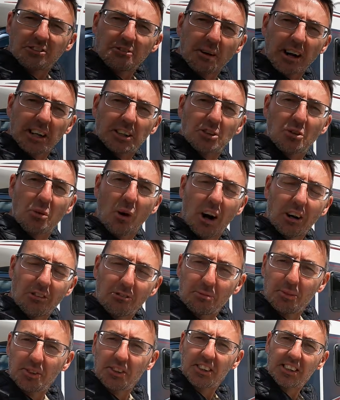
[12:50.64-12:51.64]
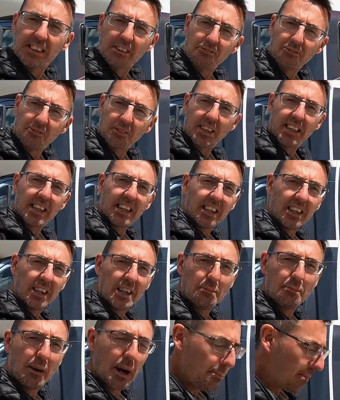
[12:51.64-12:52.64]
for about 12 months, haven't we?
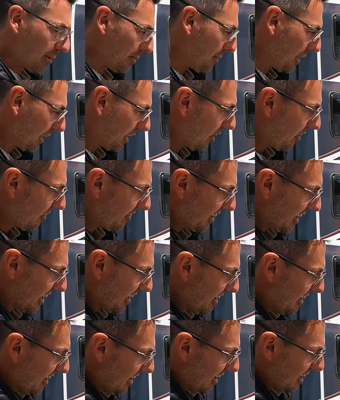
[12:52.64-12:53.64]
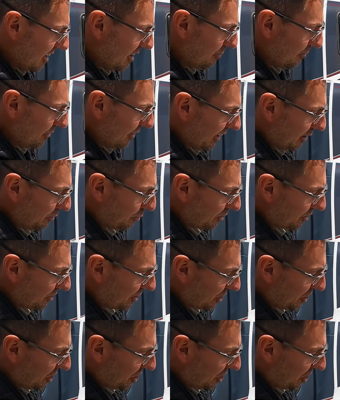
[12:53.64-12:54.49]
Maybe a bit longer. This was the